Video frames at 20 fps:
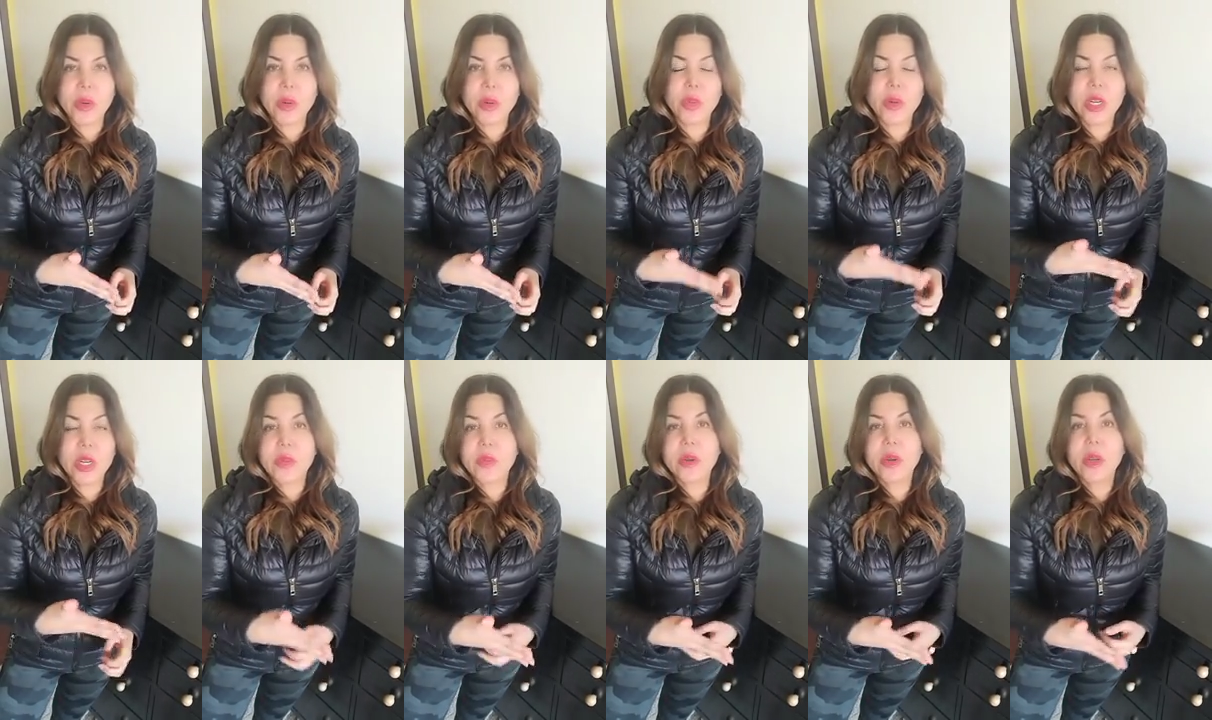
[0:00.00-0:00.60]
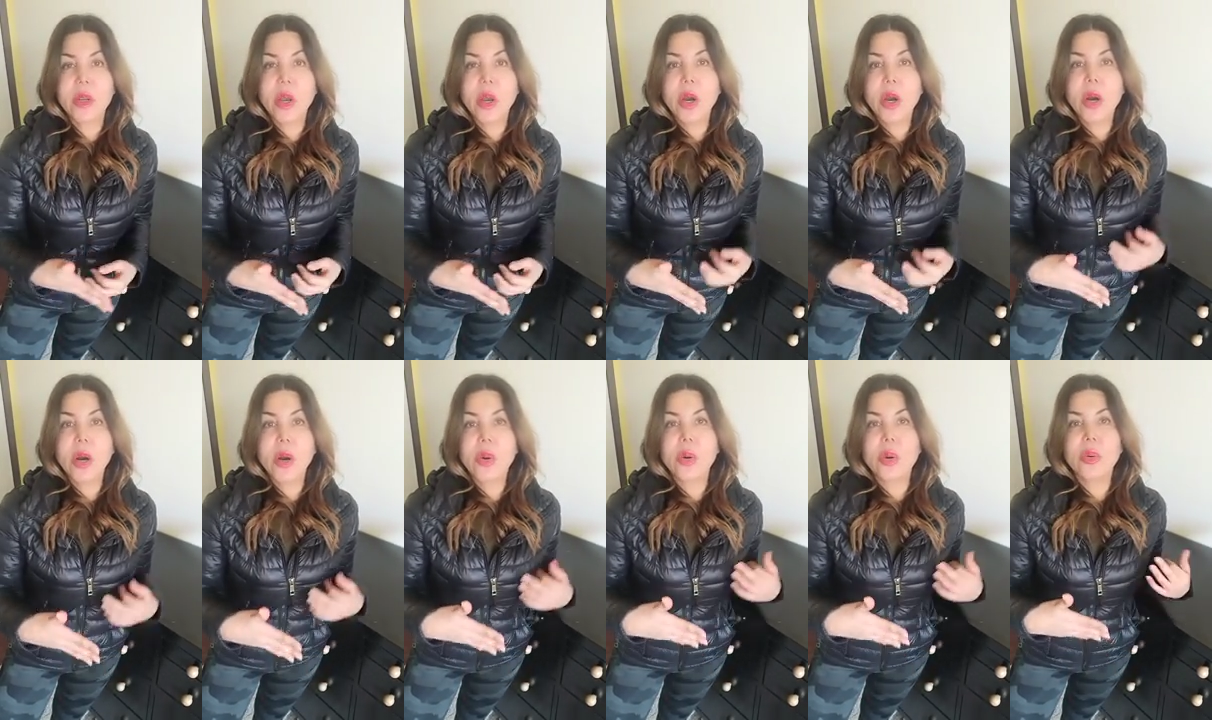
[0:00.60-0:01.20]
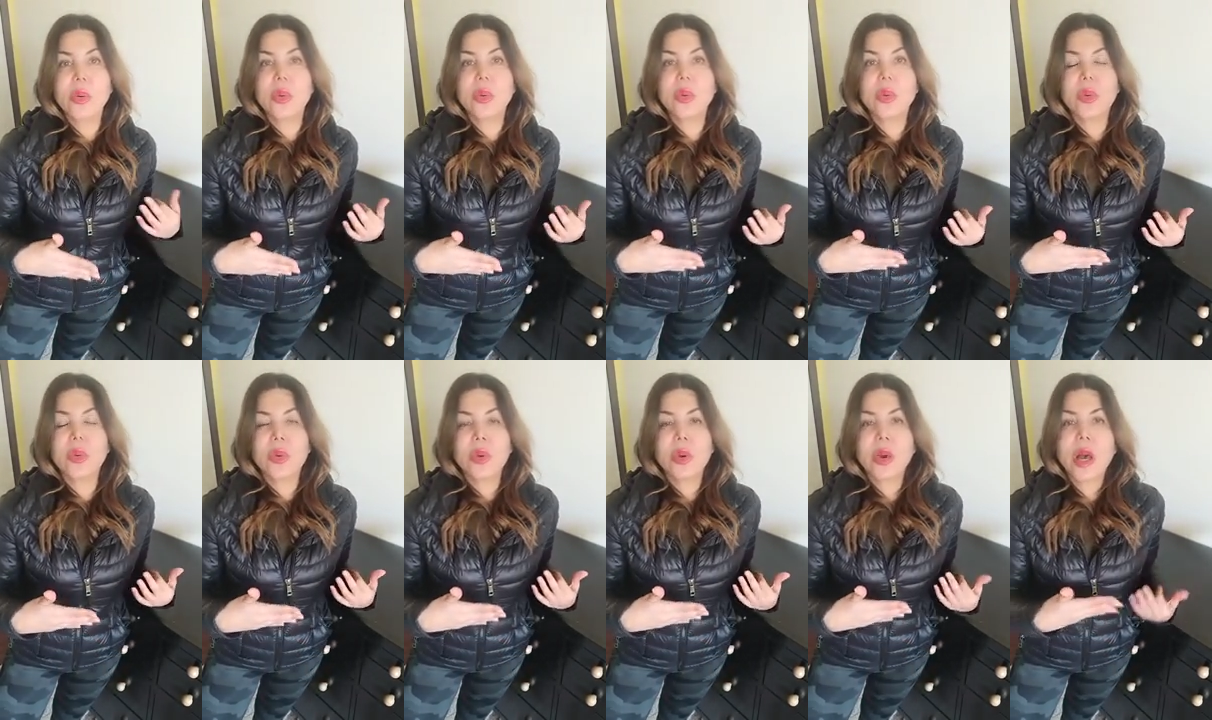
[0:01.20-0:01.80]
whatever
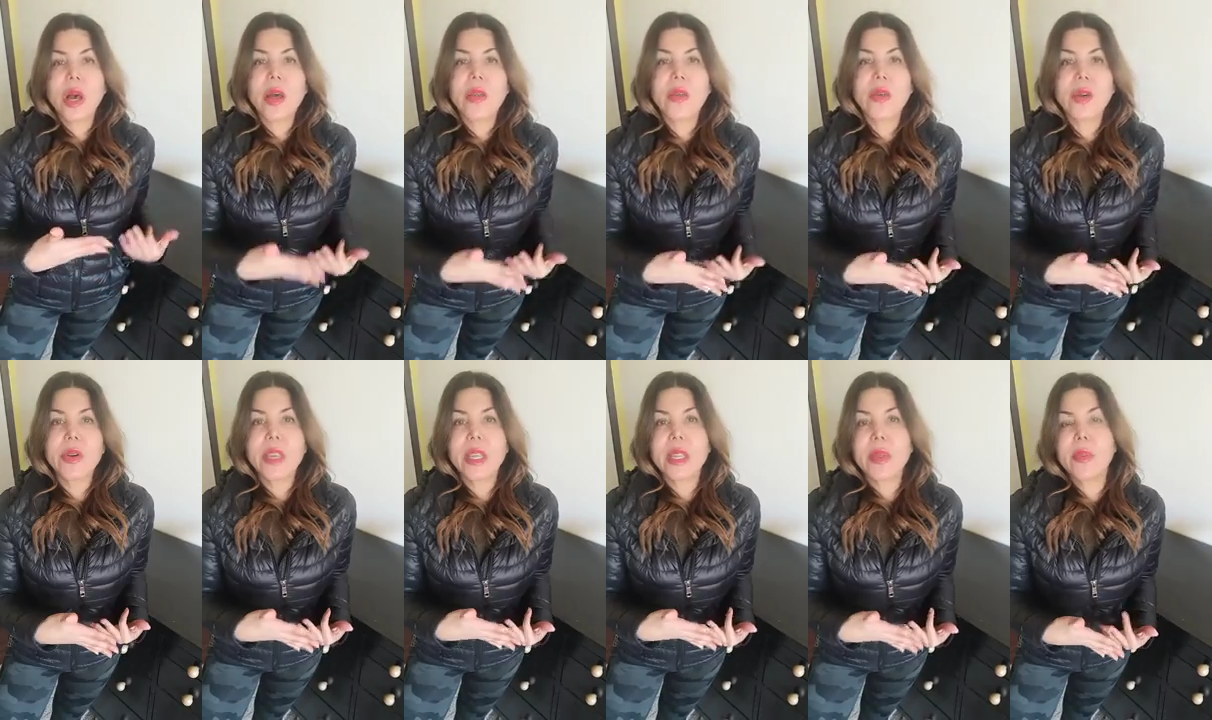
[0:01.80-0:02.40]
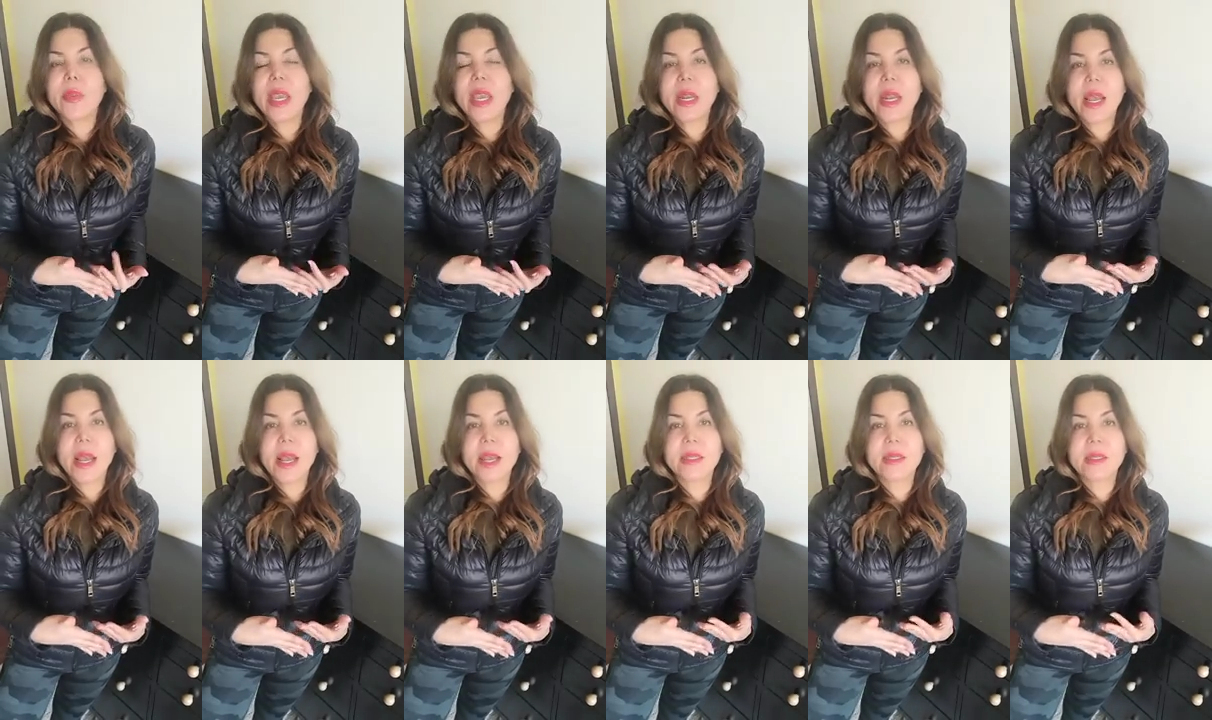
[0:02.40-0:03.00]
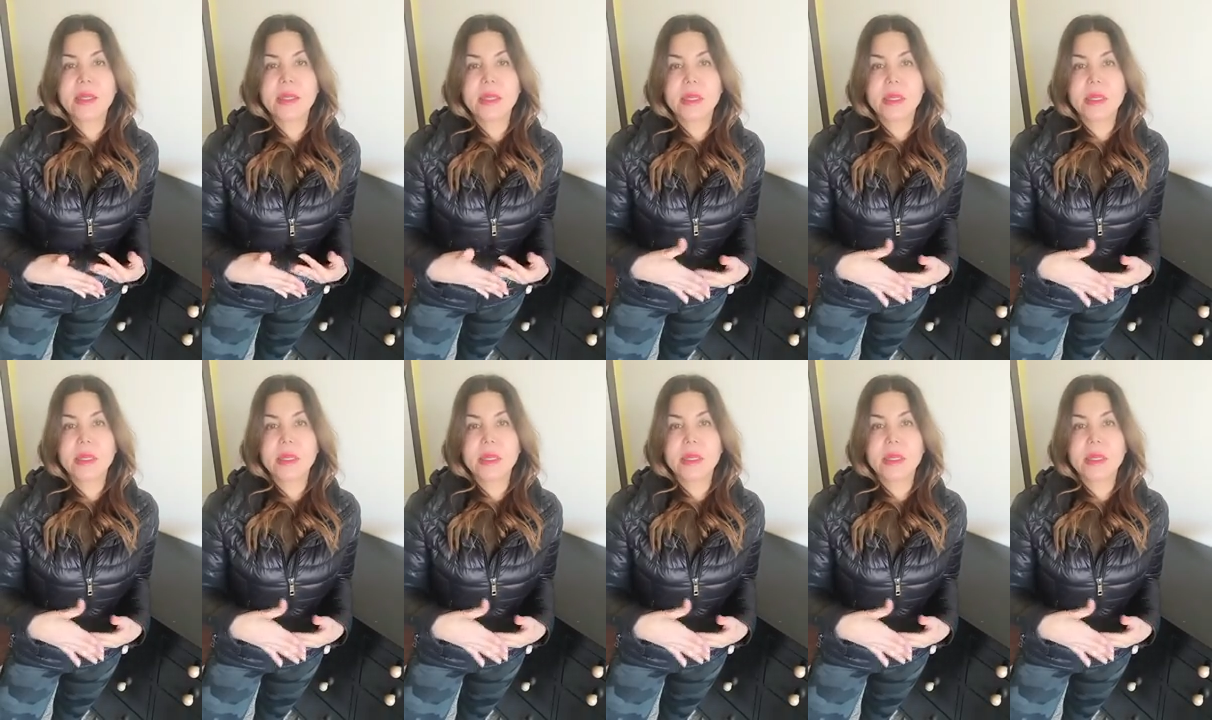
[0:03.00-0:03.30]
other inmate has